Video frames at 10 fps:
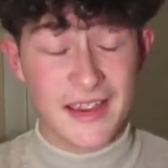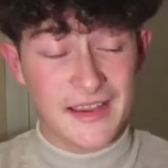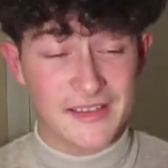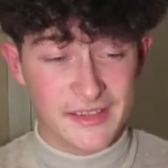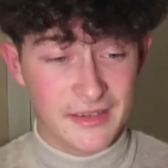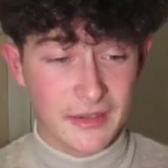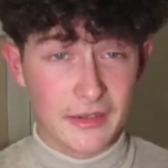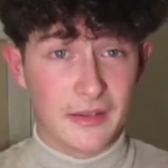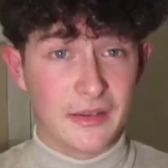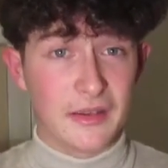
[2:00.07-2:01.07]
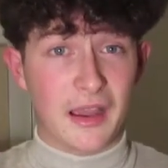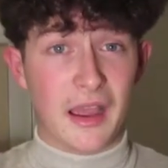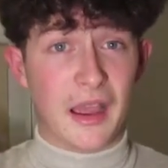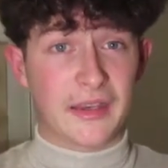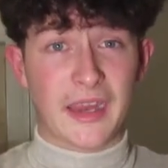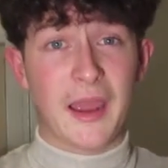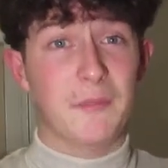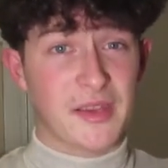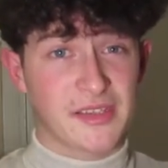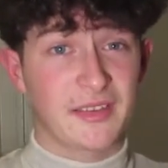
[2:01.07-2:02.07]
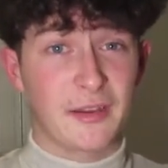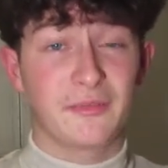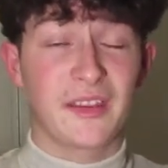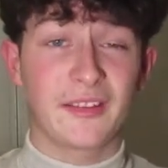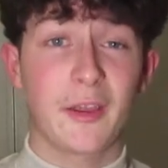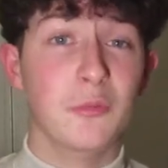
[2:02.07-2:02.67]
as can't miss a day of daily